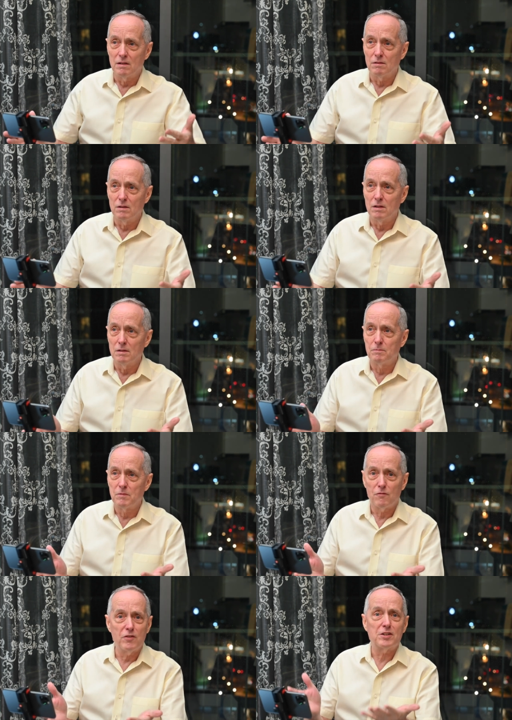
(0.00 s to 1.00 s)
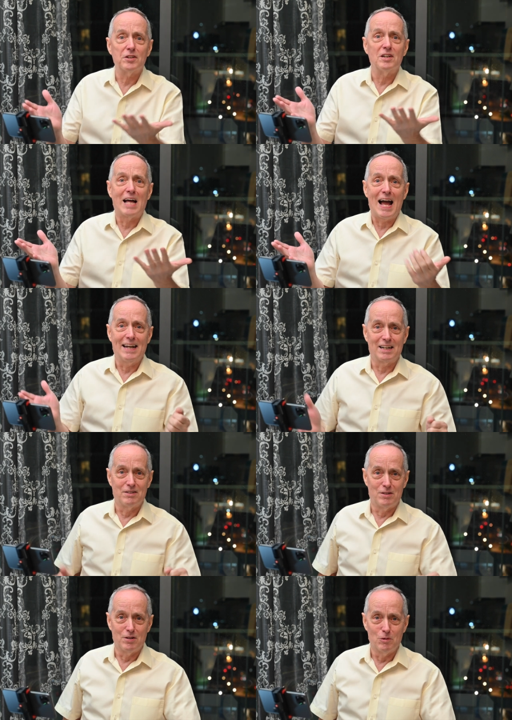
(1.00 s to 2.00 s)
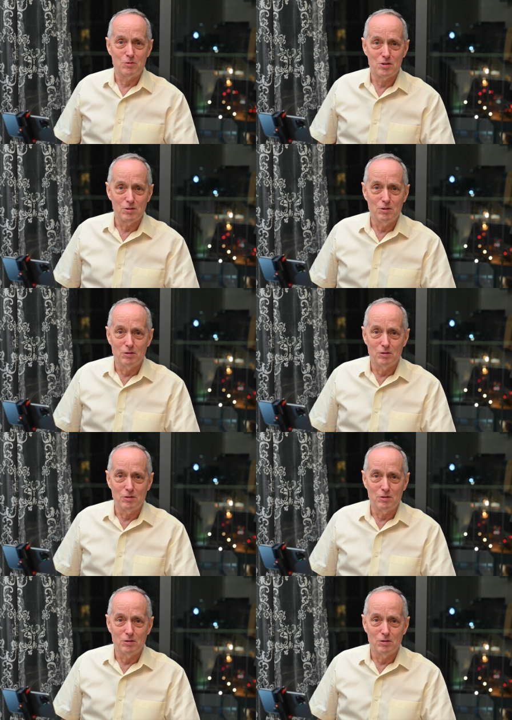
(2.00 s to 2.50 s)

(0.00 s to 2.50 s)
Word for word: you know, uh, fictional anecdotes